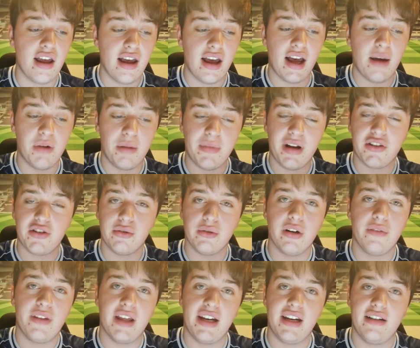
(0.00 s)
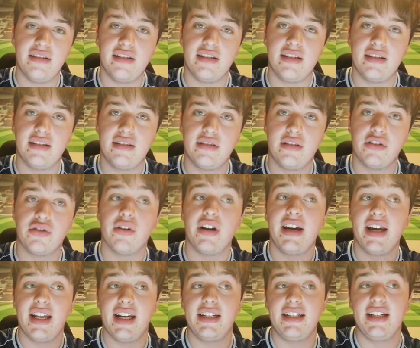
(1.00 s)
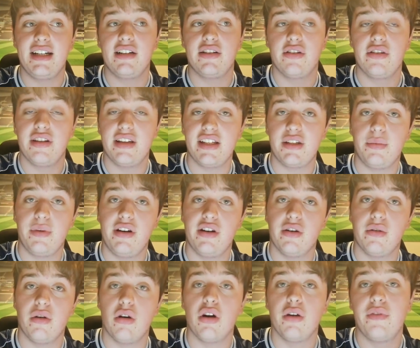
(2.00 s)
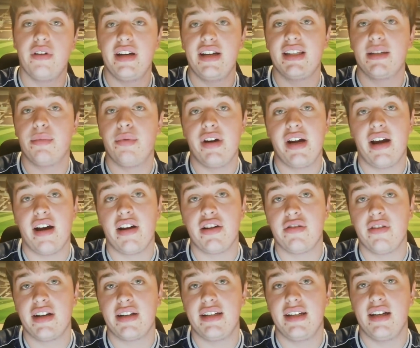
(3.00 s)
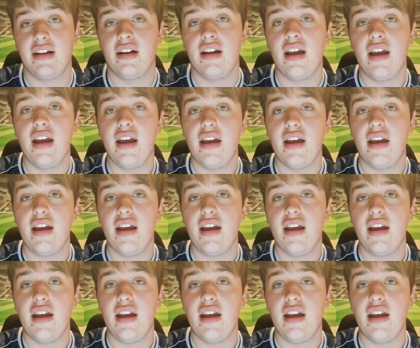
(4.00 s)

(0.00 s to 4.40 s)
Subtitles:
I'm not sure if that is to try and get a deal done this window or if it is a pre-contract deal